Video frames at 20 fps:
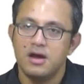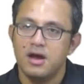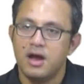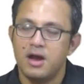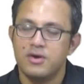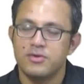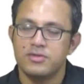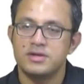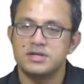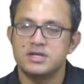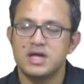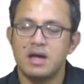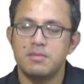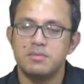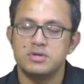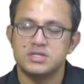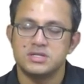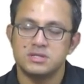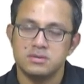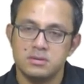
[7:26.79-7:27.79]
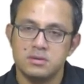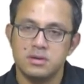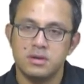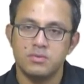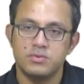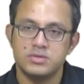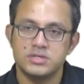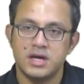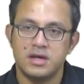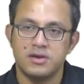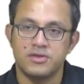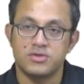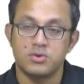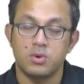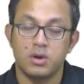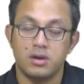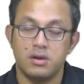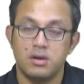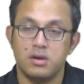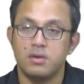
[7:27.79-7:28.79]
to the entire machinery which had
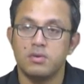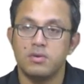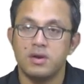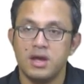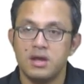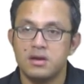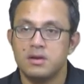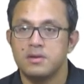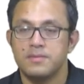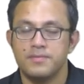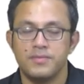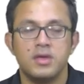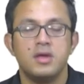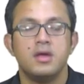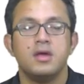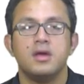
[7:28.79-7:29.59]
historically created him.